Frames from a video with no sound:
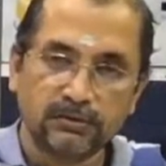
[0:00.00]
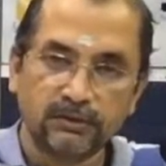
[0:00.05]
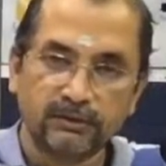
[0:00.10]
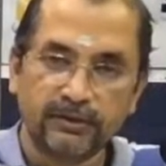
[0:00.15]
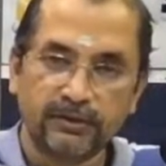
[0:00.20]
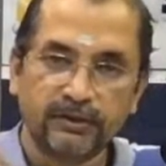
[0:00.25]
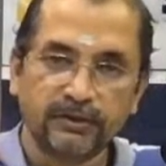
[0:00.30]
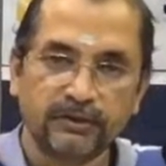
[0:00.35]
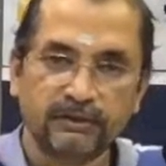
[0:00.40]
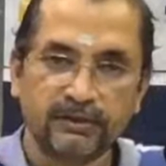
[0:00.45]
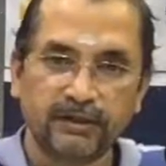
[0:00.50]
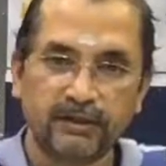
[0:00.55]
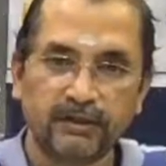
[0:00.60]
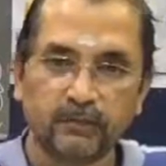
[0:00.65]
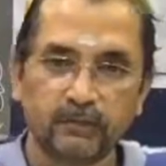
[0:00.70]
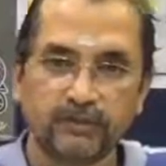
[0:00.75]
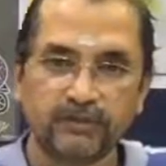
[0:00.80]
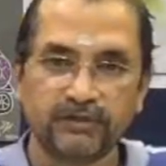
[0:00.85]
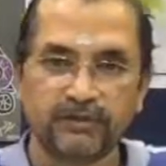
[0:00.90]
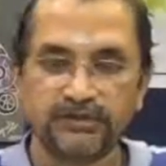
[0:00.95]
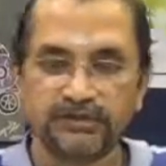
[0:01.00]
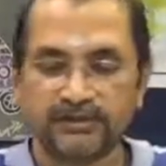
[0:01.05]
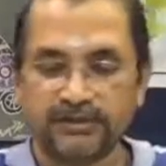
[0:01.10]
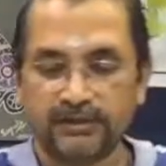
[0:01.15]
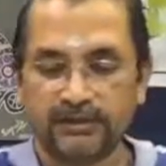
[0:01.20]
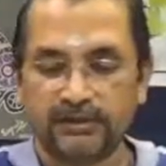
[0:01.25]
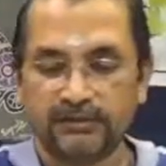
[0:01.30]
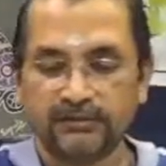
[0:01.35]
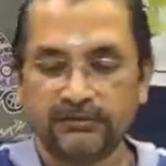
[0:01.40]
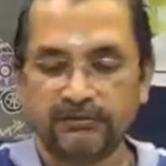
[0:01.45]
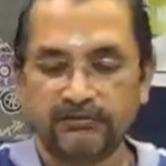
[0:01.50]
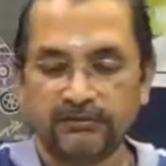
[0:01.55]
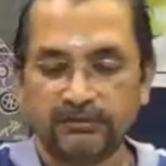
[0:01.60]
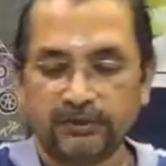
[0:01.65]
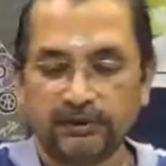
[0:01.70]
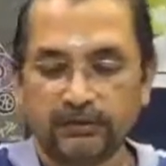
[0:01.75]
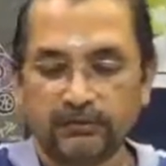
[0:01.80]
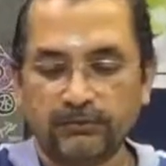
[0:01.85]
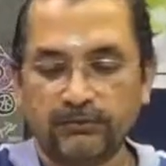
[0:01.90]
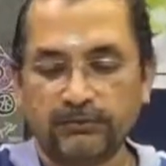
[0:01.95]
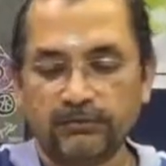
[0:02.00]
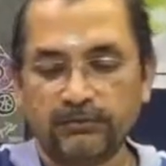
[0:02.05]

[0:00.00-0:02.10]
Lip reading: Okay, like a modak style crown.